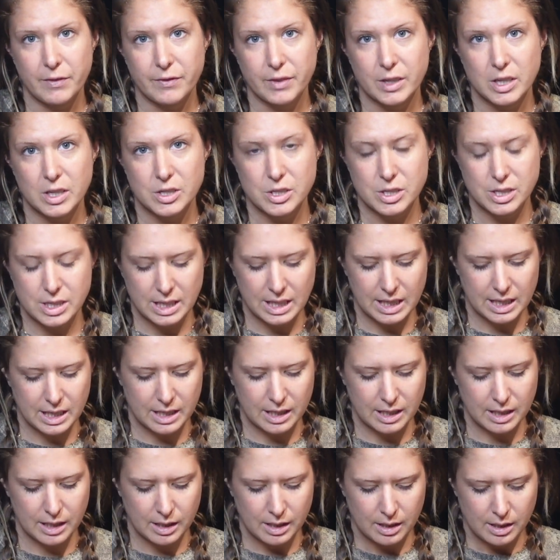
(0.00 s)
first
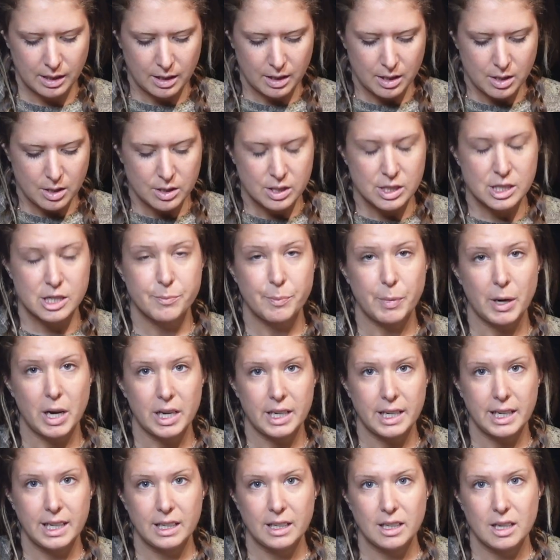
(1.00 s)
year
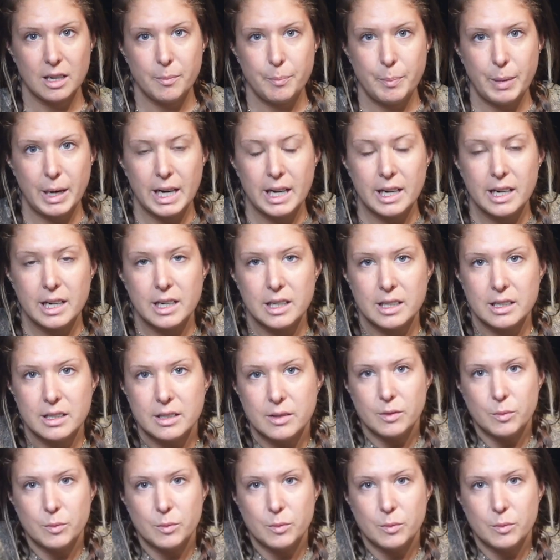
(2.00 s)
spotting a bear.